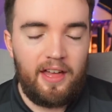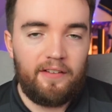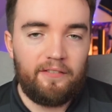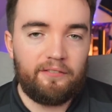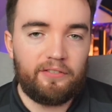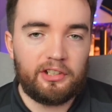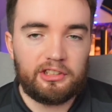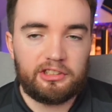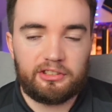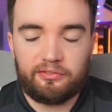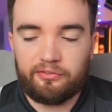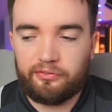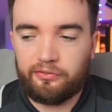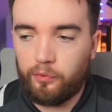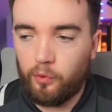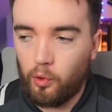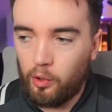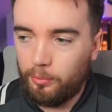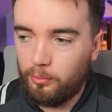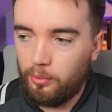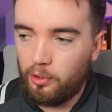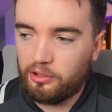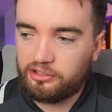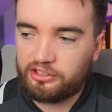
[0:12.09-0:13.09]
First and
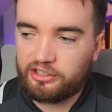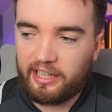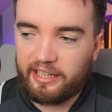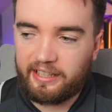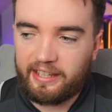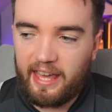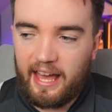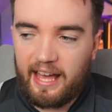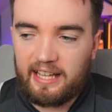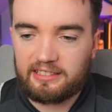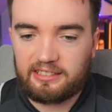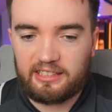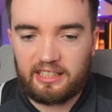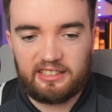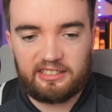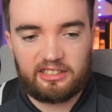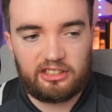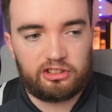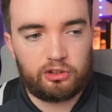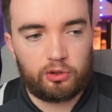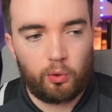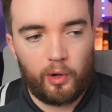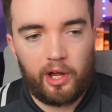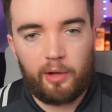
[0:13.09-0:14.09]
foremost, I guess, it's a
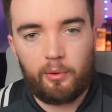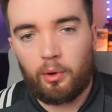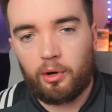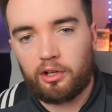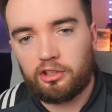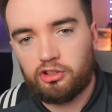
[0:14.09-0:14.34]
story I want